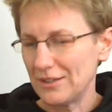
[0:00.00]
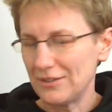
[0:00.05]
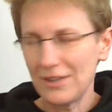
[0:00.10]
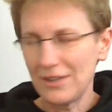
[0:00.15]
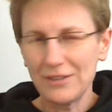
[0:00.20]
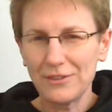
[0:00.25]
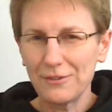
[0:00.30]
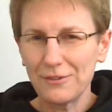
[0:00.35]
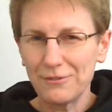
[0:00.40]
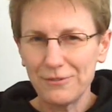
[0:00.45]
Isn't
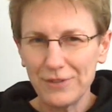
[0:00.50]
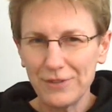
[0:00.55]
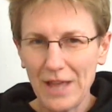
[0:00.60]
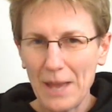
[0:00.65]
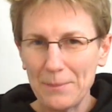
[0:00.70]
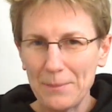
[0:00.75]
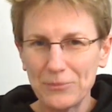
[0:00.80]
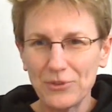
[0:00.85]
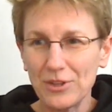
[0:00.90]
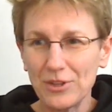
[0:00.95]
that the
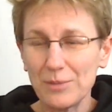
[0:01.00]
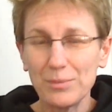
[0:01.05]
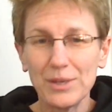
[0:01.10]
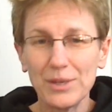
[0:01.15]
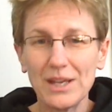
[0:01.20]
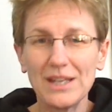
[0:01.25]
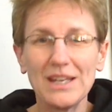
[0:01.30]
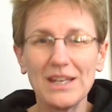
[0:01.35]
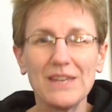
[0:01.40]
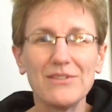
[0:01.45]
flaps on the
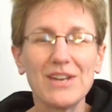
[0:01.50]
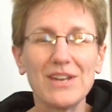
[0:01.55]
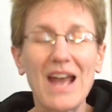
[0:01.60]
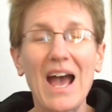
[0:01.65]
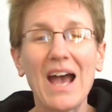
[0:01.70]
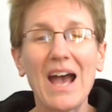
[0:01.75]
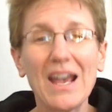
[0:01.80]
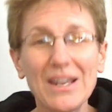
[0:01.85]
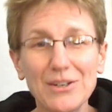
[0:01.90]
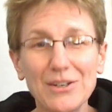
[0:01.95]
plane? Even
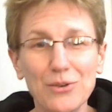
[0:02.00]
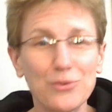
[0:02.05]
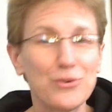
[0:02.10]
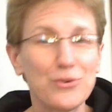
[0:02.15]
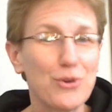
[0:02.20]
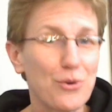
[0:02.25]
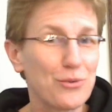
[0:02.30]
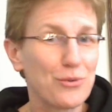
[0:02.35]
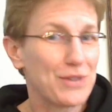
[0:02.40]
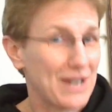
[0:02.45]
I
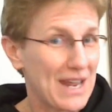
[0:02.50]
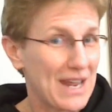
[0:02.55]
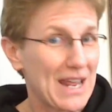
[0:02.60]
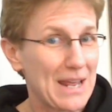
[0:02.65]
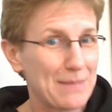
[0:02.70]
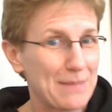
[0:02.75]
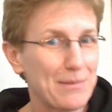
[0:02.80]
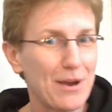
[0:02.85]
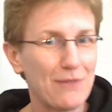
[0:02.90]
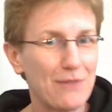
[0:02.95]
don't know the
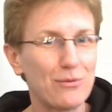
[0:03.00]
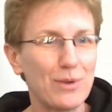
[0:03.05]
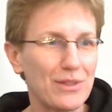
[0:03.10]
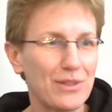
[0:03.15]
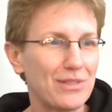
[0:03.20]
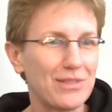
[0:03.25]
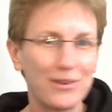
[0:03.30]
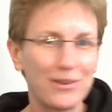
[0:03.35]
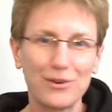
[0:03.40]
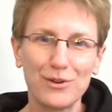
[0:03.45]
name of
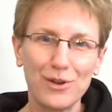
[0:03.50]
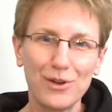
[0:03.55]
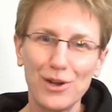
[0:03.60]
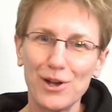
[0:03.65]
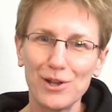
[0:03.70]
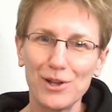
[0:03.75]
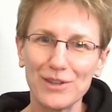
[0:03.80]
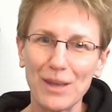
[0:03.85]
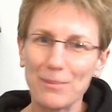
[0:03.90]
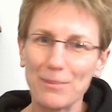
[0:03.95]
what they're
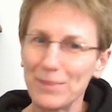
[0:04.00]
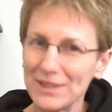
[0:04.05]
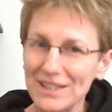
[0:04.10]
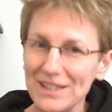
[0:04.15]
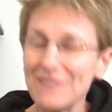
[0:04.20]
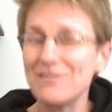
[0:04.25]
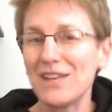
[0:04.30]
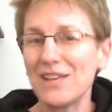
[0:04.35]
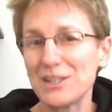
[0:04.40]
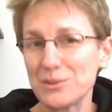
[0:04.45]
called. I
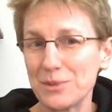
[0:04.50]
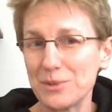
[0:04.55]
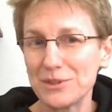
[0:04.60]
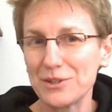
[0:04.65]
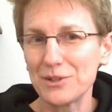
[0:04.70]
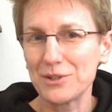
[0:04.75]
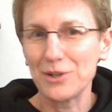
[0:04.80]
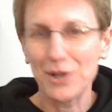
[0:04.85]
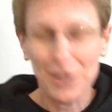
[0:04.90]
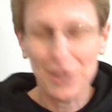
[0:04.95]
believe that's what
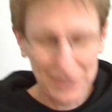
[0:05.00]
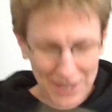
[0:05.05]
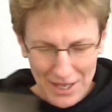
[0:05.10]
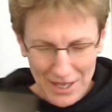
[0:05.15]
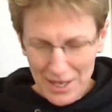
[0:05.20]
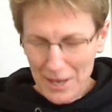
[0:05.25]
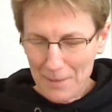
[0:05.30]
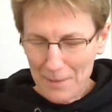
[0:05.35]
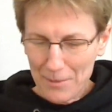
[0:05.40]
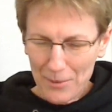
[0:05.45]
they're called.
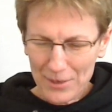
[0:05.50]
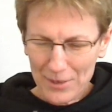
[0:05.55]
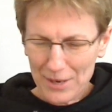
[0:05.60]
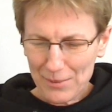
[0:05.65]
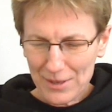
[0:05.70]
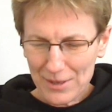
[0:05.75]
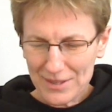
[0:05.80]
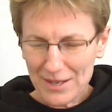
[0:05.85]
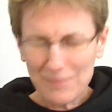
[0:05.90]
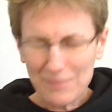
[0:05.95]
But when
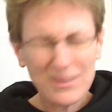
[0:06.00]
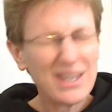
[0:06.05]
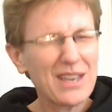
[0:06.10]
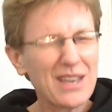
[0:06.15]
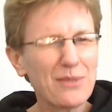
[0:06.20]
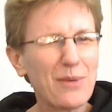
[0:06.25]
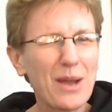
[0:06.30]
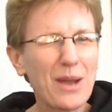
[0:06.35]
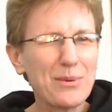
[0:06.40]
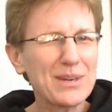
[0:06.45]
I read that, I'm
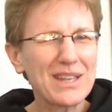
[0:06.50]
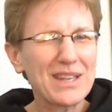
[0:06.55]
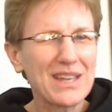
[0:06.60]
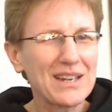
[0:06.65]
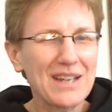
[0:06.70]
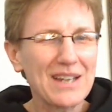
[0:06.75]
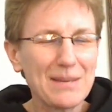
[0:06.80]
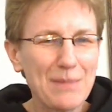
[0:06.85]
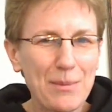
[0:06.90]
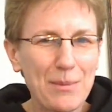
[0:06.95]
thinking, why would a
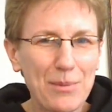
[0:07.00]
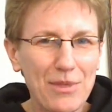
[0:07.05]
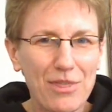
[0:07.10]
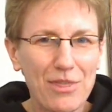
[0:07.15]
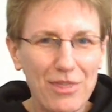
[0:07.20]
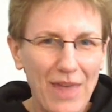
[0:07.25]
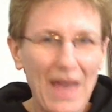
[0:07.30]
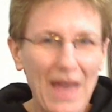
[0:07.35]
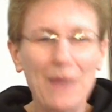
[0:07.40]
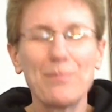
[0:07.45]
kid come up
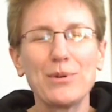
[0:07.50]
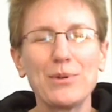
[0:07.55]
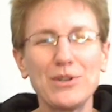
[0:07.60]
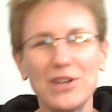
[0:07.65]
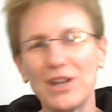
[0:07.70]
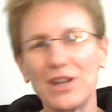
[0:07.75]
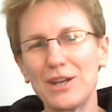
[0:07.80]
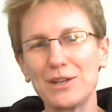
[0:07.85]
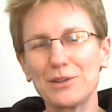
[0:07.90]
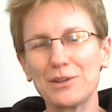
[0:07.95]
with that
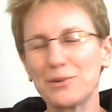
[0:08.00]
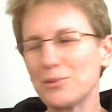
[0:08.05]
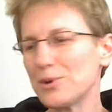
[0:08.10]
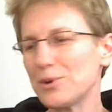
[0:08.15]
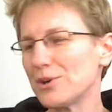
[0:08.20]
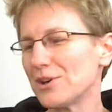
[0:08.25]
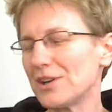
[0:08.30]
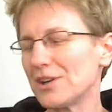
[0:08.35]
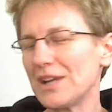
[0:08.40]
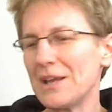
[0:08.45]
particular
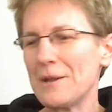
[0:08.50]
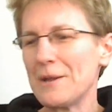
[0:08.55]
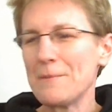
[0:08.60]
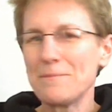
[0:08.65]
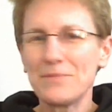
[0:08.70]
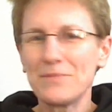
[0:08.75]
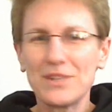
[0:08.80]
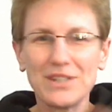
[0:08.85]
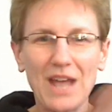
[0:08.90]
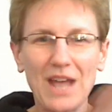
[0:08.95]
word?
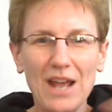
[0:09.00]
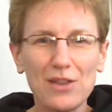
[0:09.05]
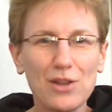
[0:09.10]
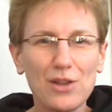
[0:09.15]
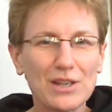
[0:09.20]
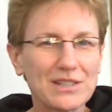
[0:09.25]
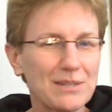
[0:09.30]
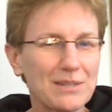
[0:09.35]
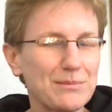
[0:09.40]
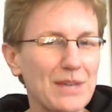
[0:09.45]
the
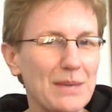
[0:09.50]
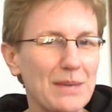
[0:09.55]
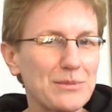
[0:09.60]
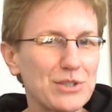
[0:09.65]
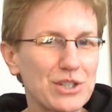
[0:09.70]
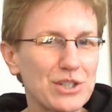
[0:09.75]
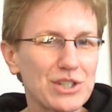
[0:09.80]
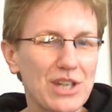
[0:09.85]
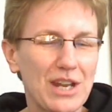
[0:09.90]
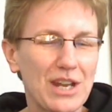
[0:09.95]
dialogue
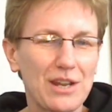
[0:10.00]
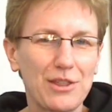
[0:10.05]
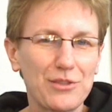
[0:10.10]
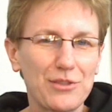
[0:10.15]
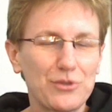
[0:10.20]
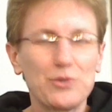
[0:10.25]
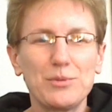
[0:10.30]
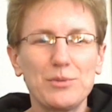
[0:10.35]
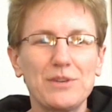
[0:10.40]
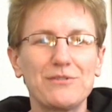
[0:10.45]
sometimes just kind of
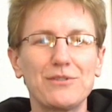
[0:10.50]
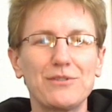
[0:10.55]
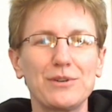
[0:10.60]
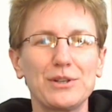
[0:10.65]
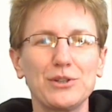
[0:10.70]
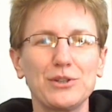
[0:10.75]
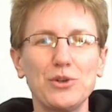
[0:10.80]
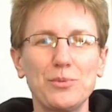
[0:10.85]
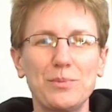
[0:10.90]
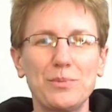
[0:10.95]
threw me for
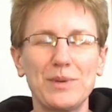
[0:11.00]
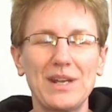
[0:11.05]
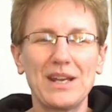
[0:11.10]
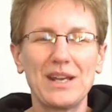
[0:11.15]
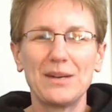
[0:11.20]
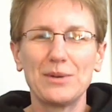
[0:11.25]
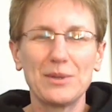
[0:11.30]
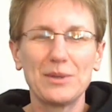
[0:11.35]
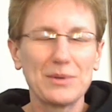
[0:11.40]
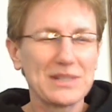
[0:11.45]
a loop, and
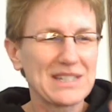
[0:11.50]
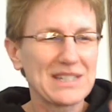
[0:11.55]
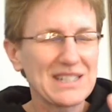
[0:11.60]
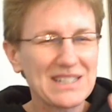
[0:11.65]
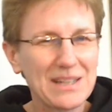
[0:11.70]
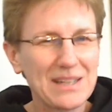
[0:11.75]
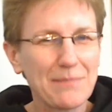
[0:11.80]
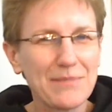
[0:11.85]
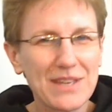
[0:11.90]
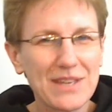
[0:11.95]
it, it wasn't
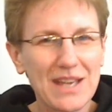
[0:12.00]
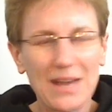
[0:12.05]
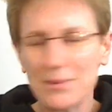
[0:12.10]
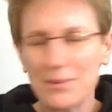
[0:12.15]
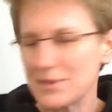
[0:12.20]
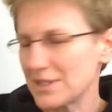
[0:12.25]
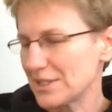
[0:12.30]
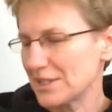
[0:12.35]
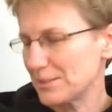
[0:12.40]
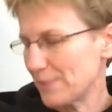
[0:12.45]
something I
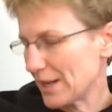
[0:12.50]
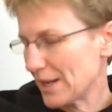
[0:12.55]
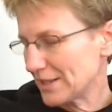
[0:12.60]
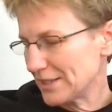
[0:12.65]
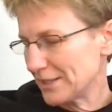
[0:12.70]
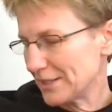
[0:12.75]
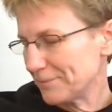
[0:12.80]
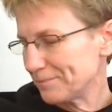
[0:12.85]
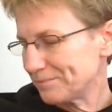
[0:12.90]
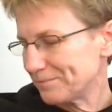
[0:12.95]
was
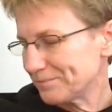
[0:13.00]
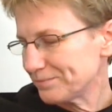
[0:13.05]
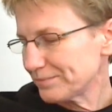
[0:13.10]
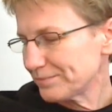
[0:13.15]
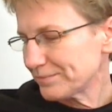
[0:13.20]
expecting.